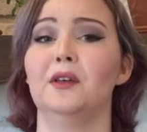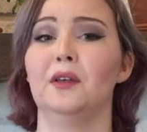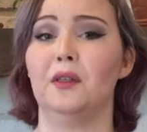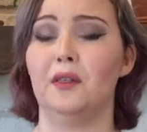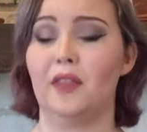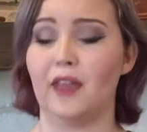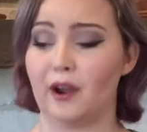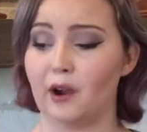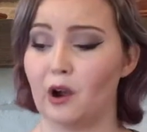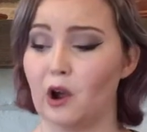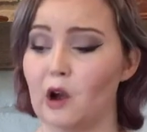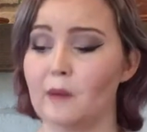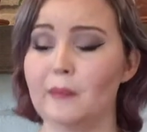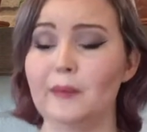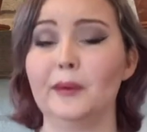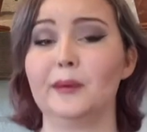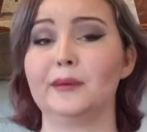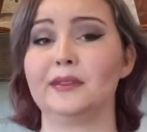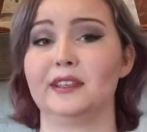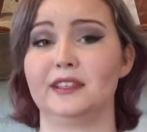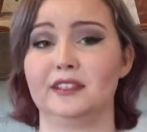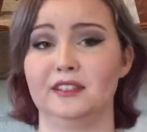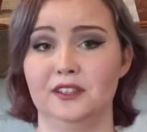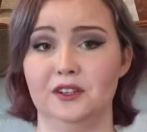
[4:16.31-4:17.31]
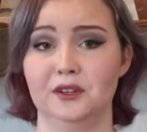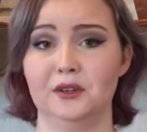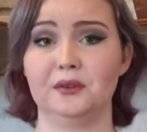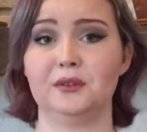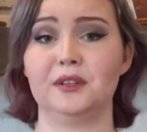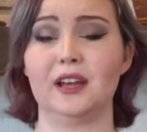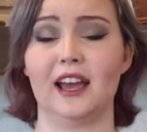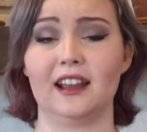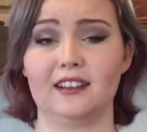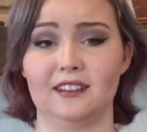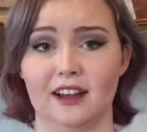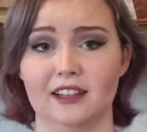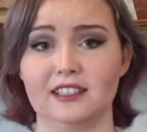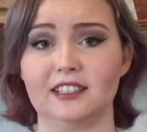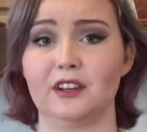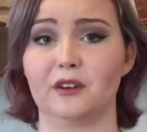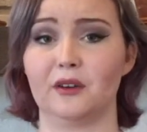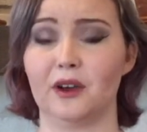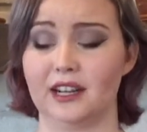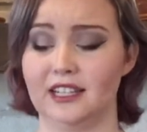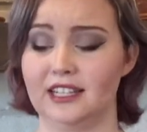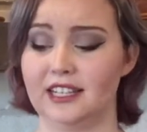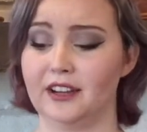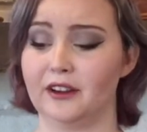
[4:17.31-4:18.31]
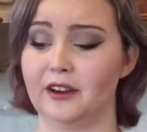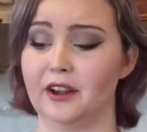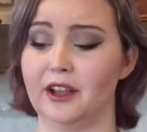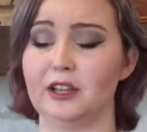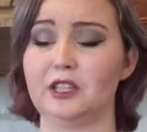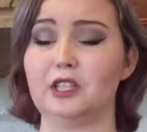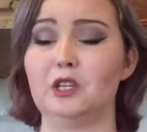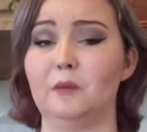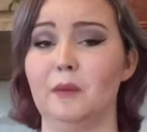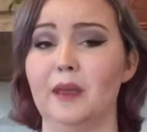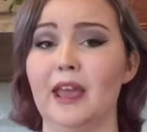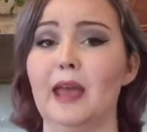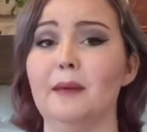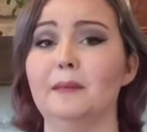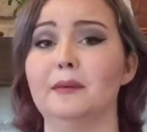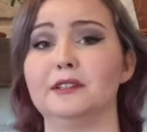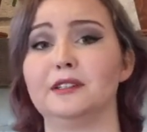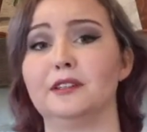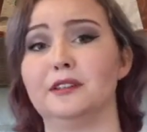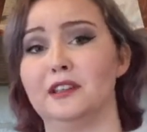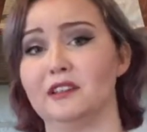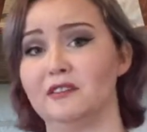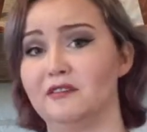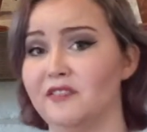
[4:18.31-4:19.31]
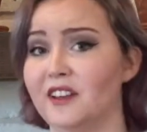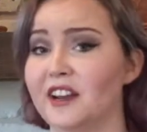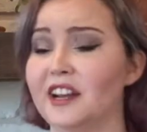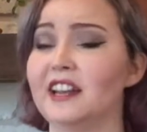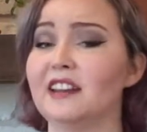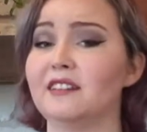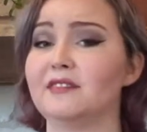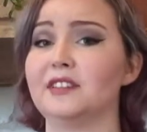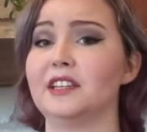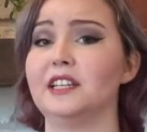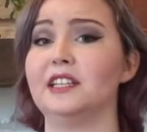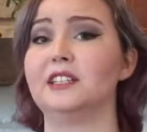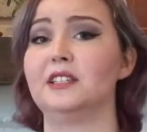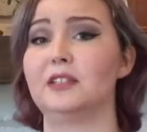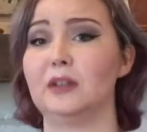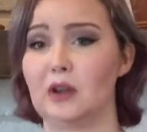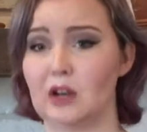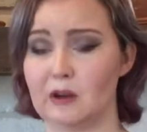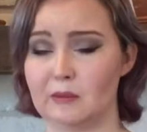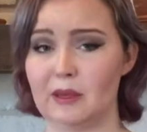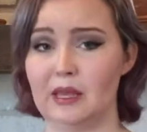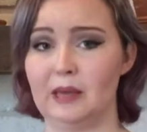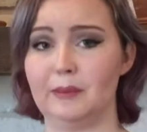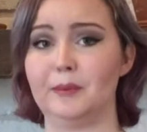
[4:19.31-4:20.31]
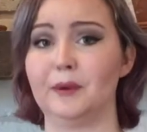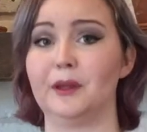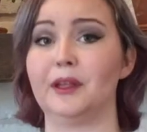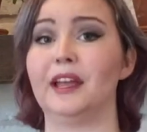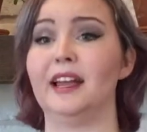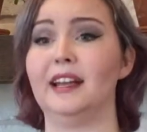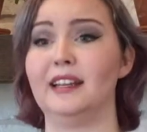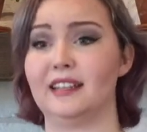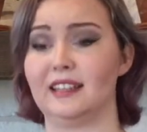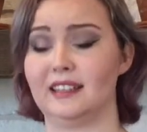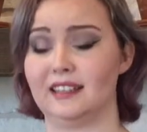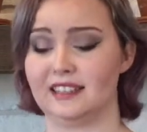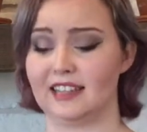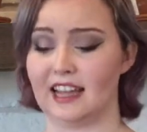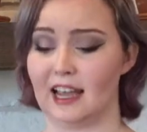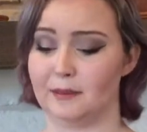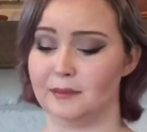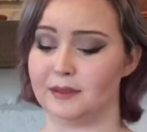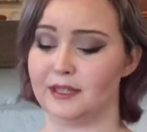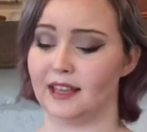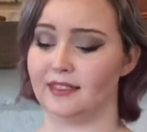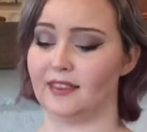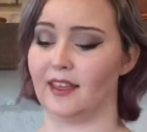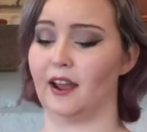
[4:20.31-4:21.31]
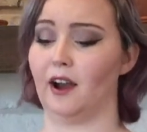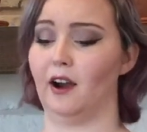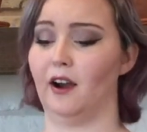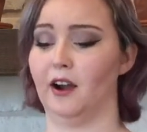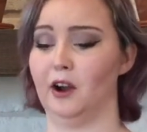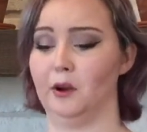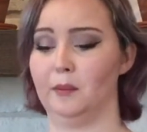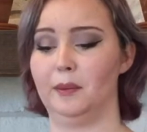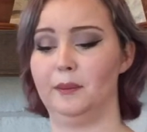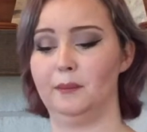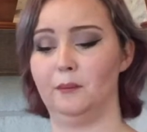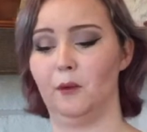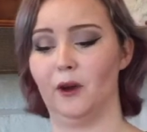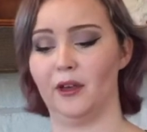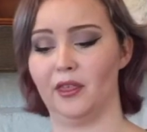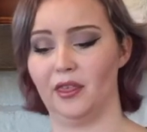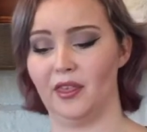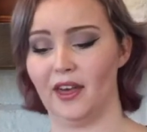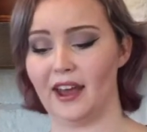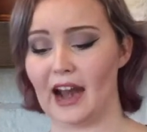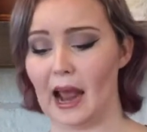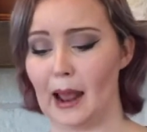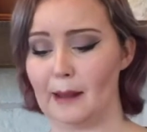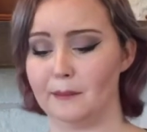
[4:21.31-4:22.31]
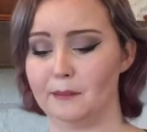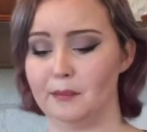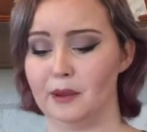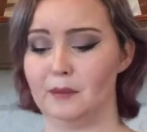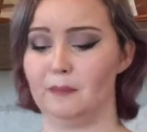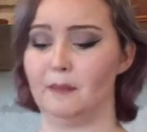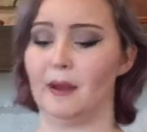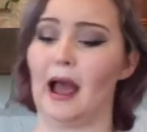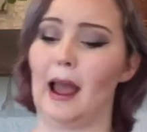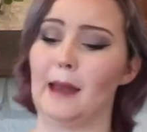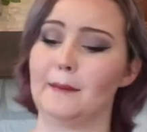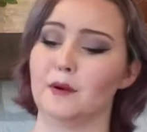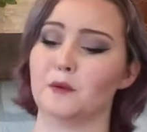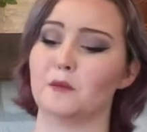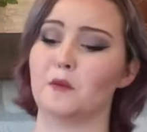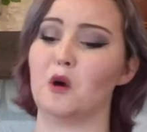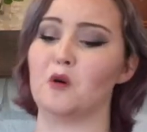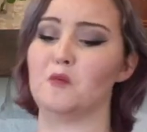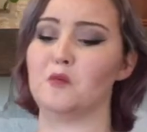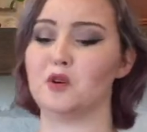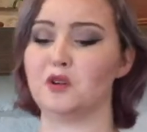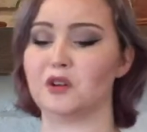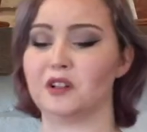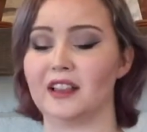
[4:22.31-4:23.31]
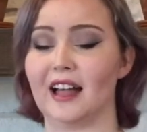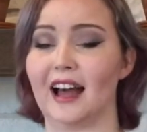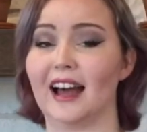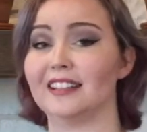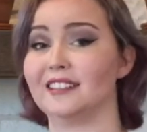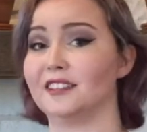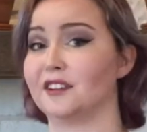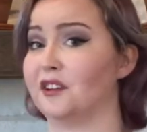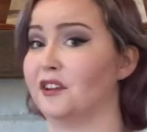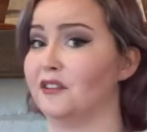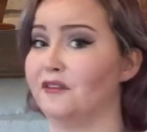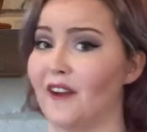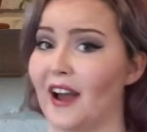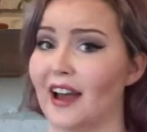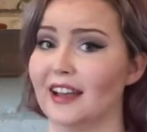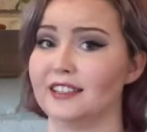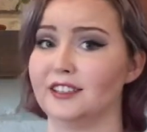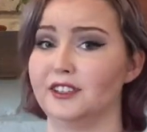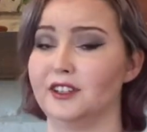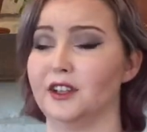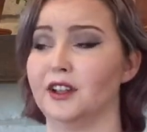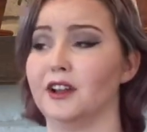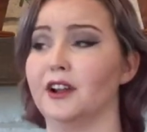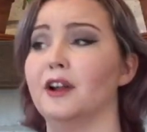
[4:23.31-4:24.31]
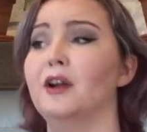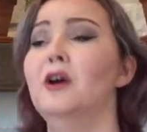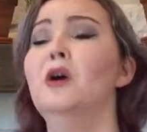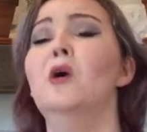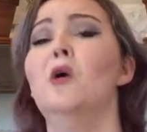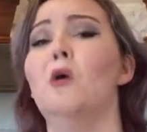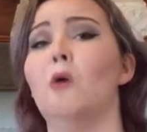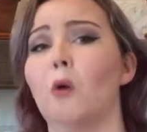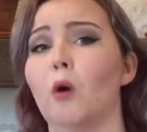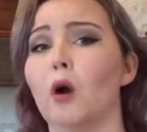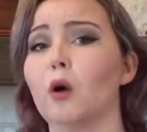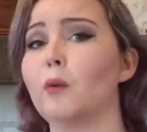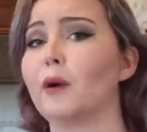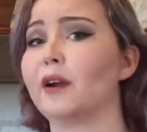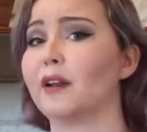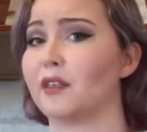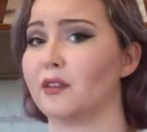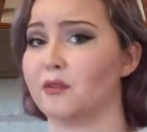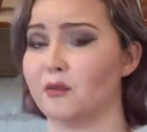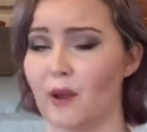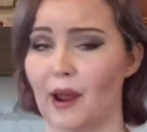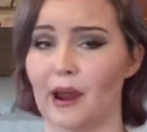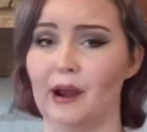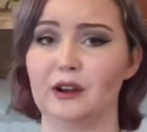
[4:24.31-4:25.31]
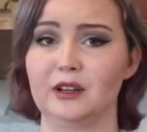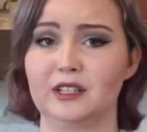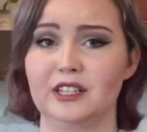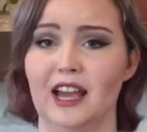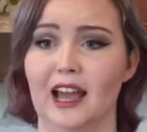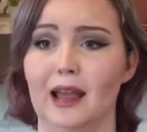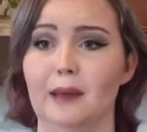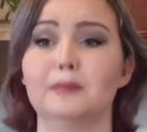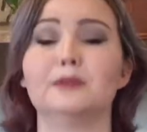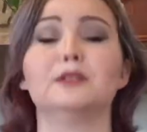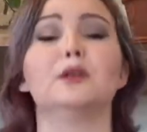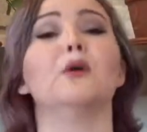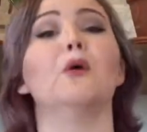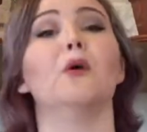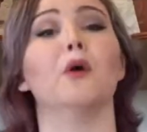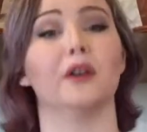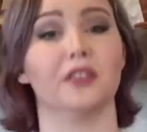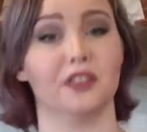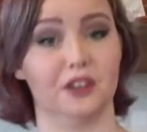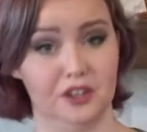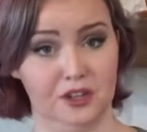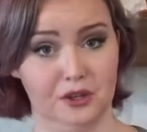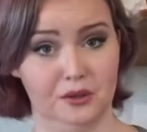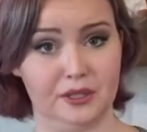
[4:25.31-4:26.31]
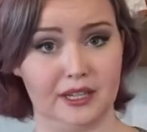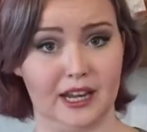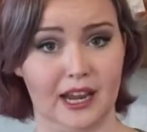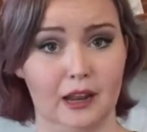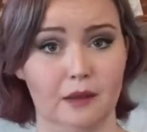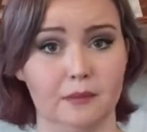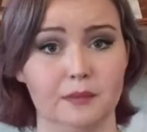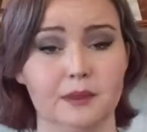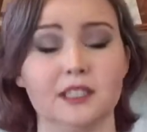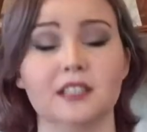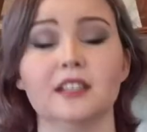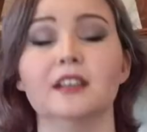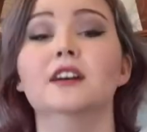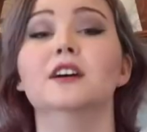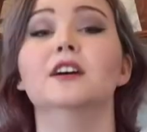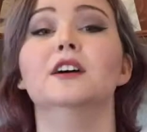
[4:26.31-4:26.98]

They are hoping with this new diagnostic criteria to be able to definitively sort people into the types that they are, whether that be hypermobile, classical, vascular, or one of the rarer types, or the new types.